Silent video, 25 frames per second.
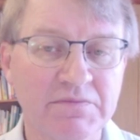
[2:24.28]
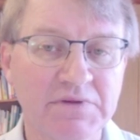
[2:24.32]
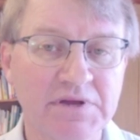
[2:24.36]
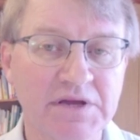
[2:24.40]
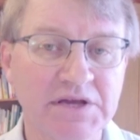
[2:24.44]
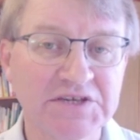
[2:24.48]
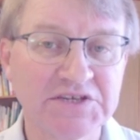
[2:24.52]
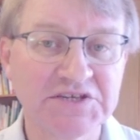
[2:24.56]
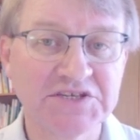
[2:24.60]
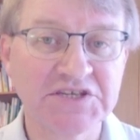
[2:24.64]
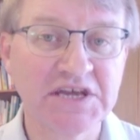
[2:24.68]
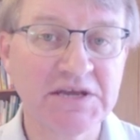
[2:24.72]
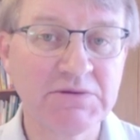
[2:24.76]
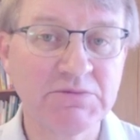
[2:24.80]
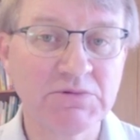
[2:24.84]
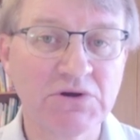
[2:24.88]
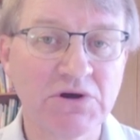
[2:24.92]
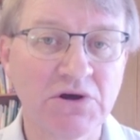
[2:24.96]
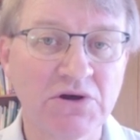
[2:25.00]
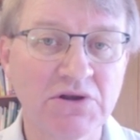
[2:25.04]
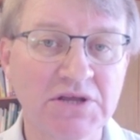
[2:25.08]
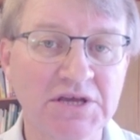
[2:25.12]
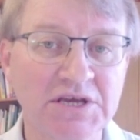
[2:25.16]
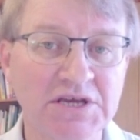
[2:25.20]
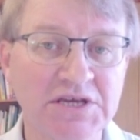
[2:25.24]
esteemed
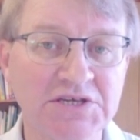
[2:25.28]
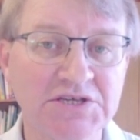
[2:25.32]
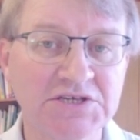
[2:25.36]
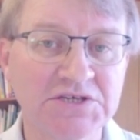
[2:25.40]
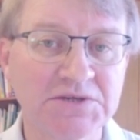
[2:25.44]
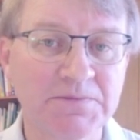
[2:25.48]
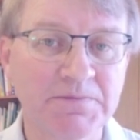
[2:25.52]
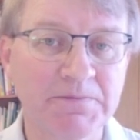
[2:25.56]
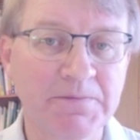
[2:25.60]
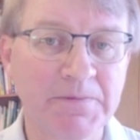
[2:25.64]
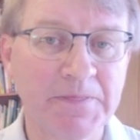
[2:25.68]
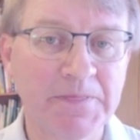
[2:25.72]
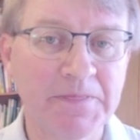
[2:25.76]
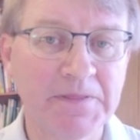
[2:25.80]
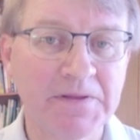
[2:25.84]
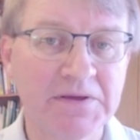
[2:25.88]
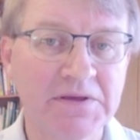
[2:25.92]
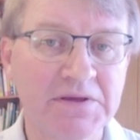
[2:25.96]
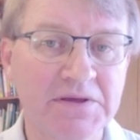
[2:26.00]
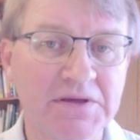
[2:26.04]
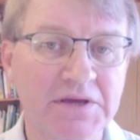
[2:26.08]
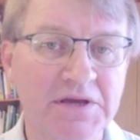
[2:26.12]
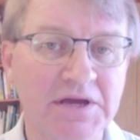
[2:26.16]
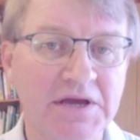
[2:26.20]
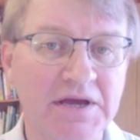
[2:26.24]
colleagues
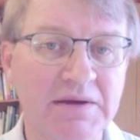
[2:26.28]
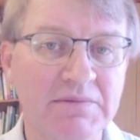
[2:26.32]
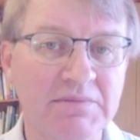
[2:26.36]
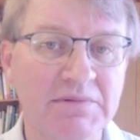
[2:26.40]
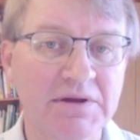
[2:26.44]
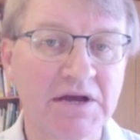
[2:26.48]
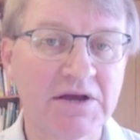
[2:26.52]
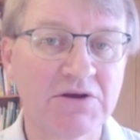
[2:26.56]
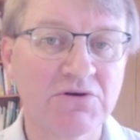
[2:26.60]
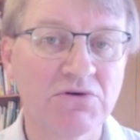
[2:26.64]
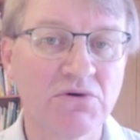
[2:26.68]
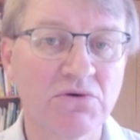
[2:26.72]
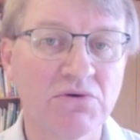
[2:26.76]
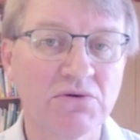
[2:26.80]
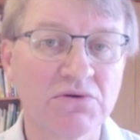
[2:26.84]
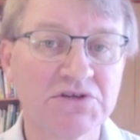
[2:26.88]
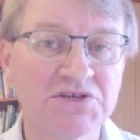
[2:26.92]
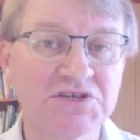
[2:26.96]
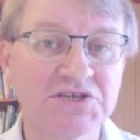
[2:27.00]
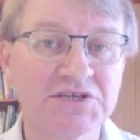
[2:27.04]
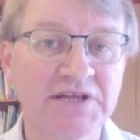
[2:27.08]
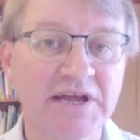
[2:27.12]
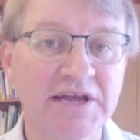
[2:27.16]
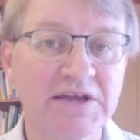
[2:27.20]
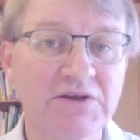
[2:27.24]
are called
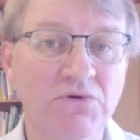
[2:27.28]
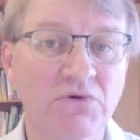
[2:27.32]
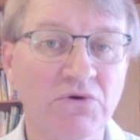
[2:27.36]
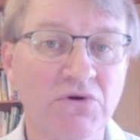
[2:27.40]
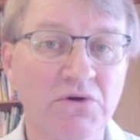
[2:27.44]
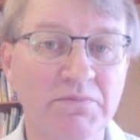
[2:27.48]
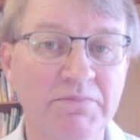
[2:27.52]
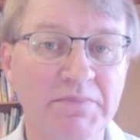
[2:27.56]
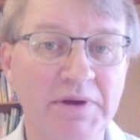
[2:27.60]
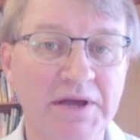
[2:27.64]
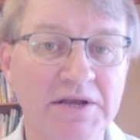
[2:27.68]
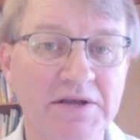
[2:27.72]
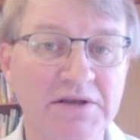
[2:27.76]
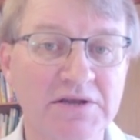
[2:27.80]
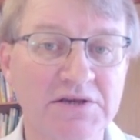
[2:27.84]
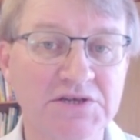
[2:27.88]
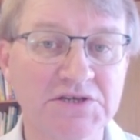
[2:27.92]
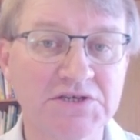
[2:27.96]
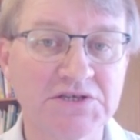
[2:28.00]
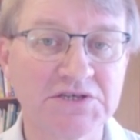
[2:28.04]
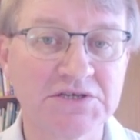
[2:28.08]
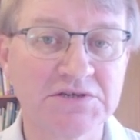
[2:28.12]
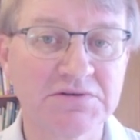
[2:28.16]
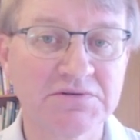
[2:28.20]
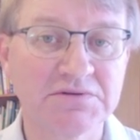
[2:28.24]
snake oil
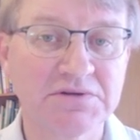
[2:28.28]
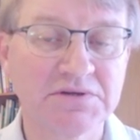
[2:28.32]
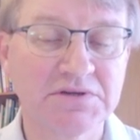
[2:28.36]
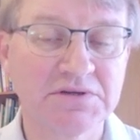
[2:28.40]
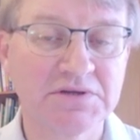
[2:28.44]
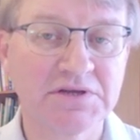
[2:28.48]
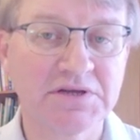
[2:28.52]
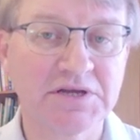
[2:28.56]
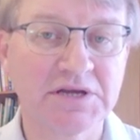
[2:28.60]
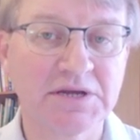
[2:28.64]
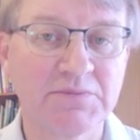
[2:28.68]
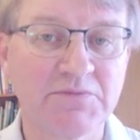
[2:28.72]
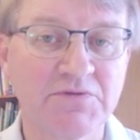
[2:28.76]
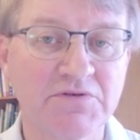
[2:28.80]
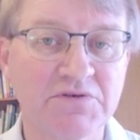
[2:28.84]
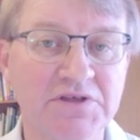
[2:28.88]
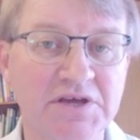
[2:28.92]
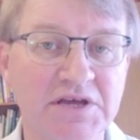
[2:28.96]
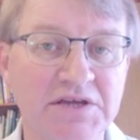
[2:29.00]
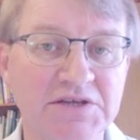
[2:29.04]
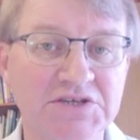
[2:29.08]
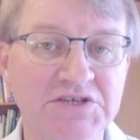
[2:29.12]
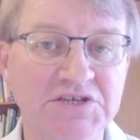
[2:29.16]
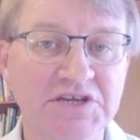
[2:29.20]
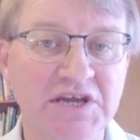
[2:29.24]
peddlers for
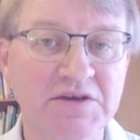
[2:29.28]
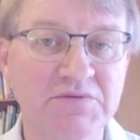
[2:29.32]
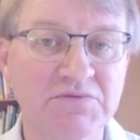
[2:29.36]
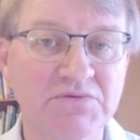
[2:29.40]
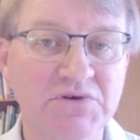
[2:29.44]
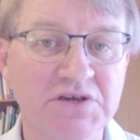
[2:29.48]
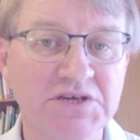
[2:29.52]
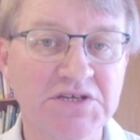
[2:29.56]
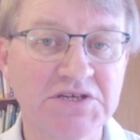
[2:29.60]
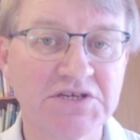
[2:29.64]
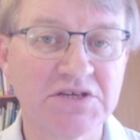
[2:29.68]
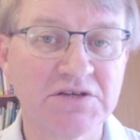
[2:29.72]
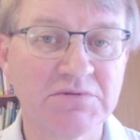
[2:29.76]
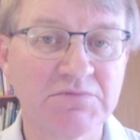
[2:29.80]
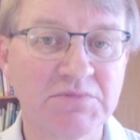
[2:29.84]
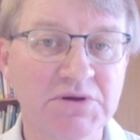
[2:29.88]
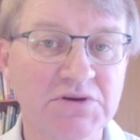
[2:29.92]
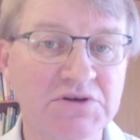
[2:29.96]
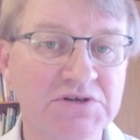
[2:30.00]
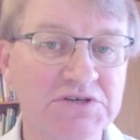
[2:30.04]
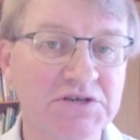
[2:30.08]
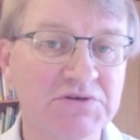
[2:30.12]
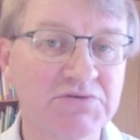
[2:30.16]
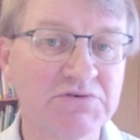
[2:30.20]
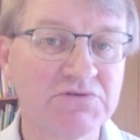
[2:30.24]
that same reason,
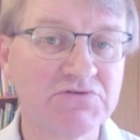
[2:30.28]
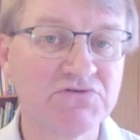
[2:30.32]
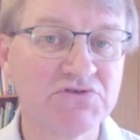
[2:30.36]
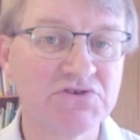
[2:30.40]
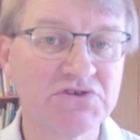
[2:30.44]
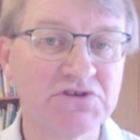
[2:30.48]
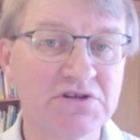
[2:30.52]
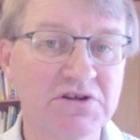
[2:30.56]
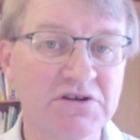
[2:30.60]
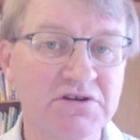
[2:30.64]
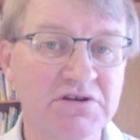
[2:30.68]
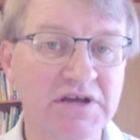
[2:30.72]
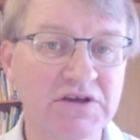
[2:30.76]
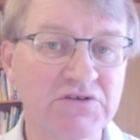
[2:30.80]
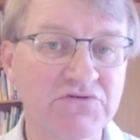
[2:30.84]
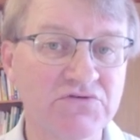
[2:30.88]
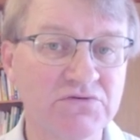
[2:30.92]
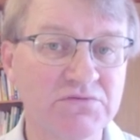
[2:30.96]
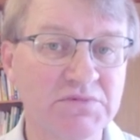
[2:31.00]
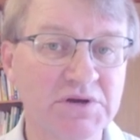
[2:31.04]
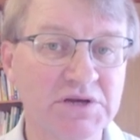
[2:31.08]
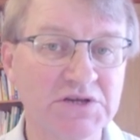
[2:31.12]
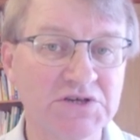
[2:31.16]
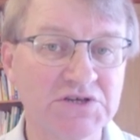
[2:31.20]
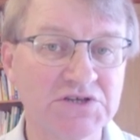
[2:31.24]
because they're interested in natural
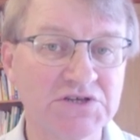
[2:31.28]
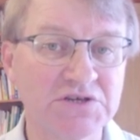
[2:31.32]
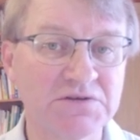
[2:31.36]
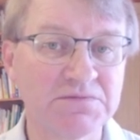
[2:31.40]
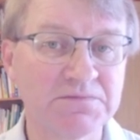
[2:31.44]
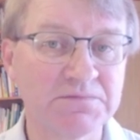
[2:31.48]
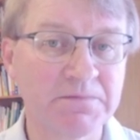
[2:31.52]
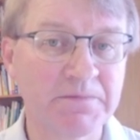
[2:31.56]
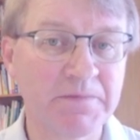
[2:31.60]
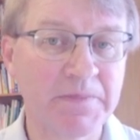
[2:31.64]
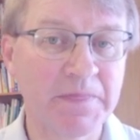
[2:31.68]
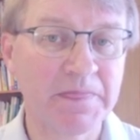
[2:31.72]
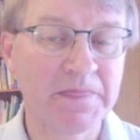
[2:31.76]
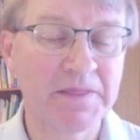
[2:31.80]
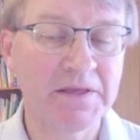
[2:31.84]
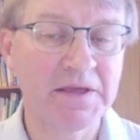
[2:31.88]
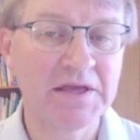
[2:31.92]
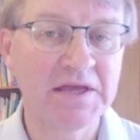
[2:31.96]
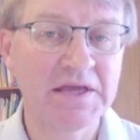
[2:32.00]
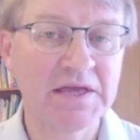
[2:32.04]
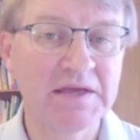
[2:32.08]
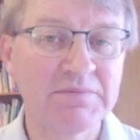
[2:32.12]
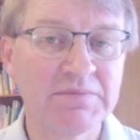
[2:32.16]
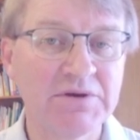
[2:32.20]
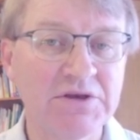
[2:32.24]
medicine.
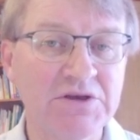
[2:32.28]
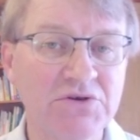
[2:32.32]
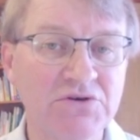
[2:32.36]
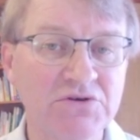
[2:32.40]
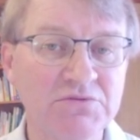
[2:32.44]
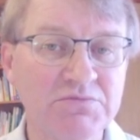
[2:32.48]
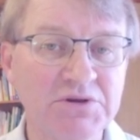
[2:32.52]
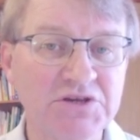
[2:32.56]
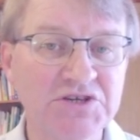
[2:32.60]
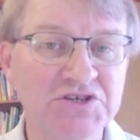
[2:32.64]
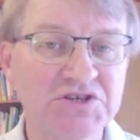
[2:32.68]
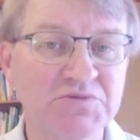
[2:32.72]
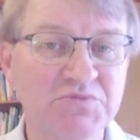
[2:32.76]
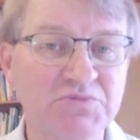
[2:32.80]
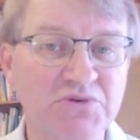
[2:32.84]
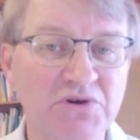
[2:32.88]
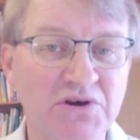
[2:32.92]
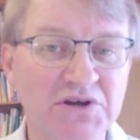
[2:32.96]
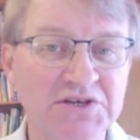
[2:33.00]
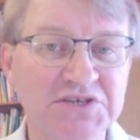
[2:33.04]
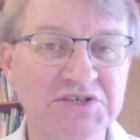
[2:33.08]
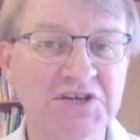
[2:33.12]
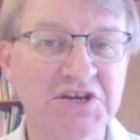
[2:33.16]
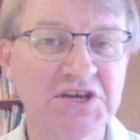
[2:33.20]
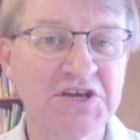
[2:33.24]
But you would be
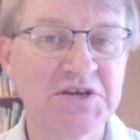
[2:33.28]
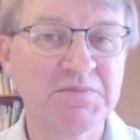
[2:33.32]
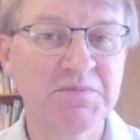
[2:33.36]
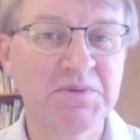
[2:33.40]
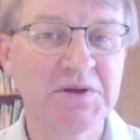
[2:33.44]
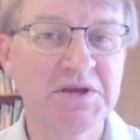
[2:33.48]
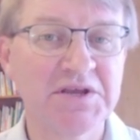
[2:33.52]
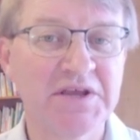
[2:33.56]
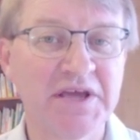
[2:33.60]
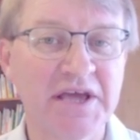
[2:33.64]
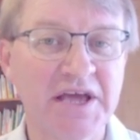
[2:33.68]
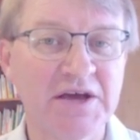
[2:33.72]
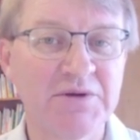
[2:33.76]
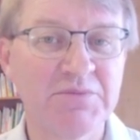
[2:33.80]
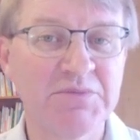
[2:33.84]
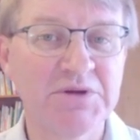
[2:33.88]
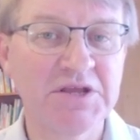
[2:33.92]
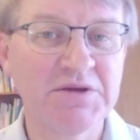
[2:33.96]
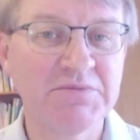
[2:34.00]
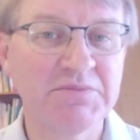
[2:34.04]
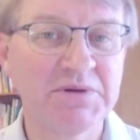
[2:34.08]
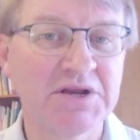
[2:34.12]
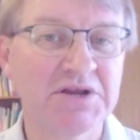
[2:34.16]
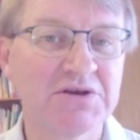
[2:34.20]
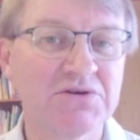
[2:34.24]
surprised, Kingpin, how many
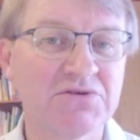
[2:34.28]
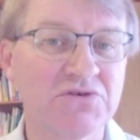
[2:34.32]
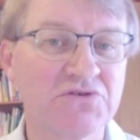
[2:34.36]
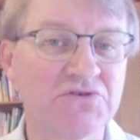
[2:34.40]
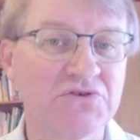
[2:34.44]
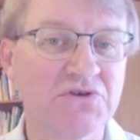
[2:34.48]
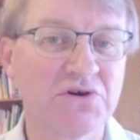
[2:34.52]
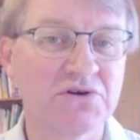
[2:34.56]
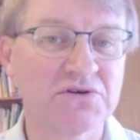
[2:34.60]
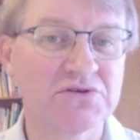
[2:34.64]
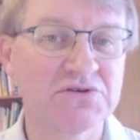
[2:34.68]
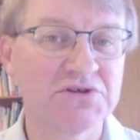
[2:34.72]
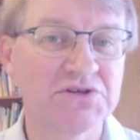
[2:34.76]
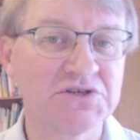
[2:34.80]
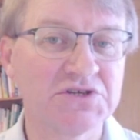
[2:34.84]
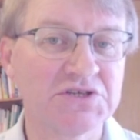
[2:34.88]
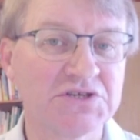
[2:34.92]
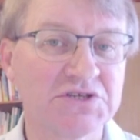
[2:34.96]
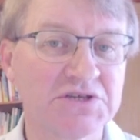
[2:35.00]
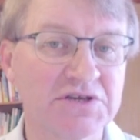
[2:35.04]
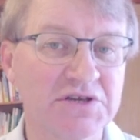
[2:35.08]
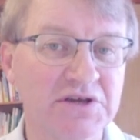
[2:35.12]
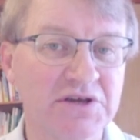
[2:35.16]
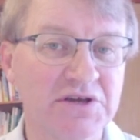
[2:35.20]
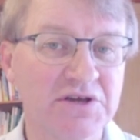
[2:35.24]
medical
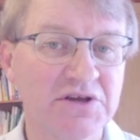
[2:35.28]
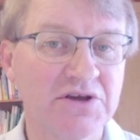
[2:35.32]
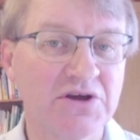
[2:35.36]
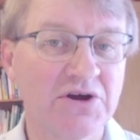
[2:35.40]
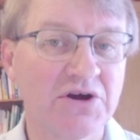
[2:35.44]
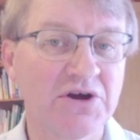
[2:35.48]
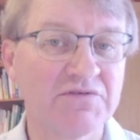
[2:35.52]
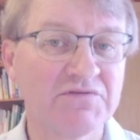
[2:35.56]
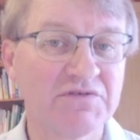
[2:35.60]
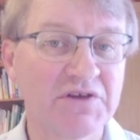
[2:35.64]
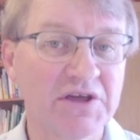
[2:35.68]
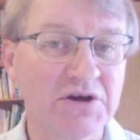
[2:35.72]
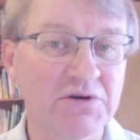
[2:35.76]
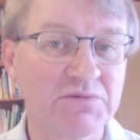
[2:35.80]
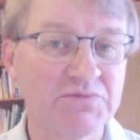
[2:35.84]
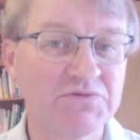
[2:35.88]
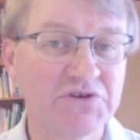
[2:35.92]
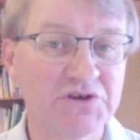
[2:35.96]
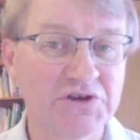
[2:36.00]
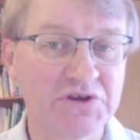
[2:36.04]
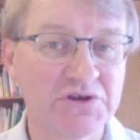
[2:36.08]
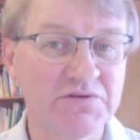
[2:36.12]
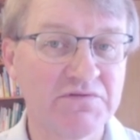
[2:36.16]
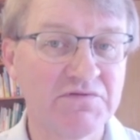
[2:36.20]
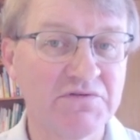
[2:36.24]
doctors I've helped to
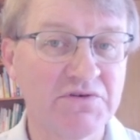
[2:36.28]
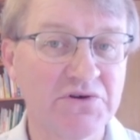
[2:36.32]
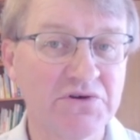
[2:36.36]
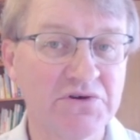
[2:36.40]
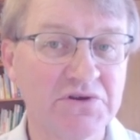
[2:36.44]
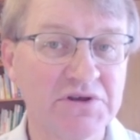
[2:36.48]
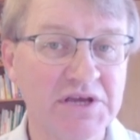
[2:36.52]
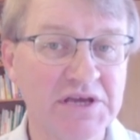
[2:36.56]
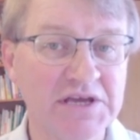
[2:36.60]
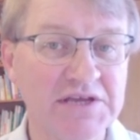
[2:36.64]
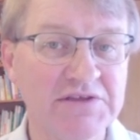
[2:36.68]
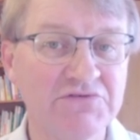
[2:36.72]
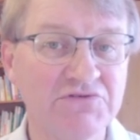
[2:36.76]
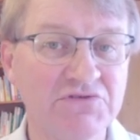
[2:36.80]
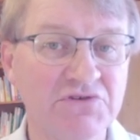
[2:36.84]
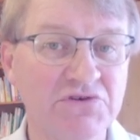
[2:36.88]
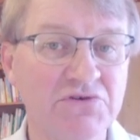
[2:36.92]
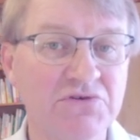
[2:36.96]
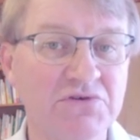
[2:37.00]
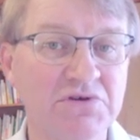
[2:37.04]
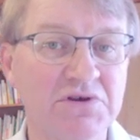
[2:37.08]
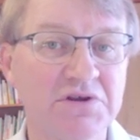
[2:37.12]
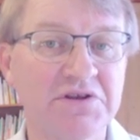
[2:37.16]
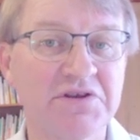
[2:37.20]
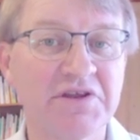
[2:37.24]
convert
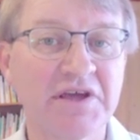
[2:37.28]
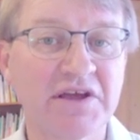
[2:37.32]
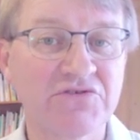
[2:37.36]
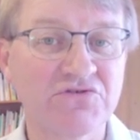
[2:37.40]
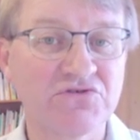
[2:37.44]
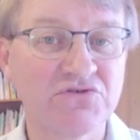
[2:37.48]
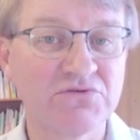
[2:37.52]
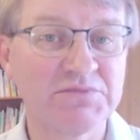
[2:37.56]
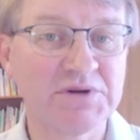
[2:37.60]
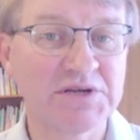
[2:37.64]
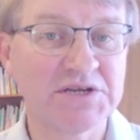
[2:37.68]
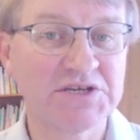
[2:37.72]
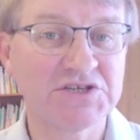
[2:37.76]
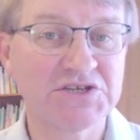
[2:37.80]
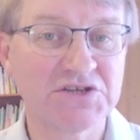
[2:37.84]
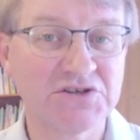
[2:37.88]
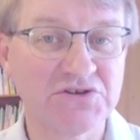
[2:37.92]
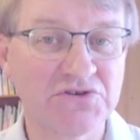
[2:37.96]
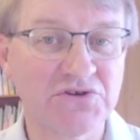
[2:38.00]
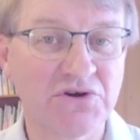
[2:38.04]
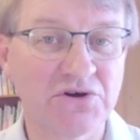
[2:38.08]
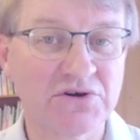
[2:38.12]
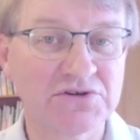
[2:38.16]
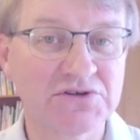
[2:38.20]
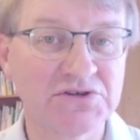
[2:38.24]
into natural medicine
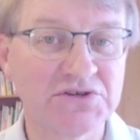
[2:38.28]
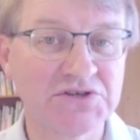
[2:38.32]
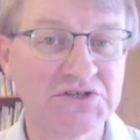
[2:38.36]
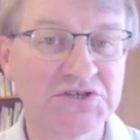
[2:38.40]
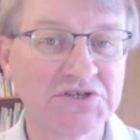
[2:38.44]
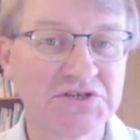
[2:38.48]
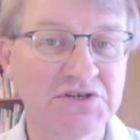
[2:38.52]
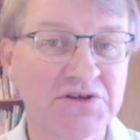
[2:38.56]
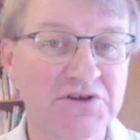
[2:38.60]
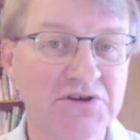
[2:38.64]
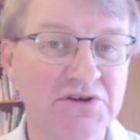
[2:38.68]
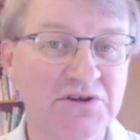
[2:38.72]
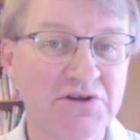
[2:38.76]
doctors,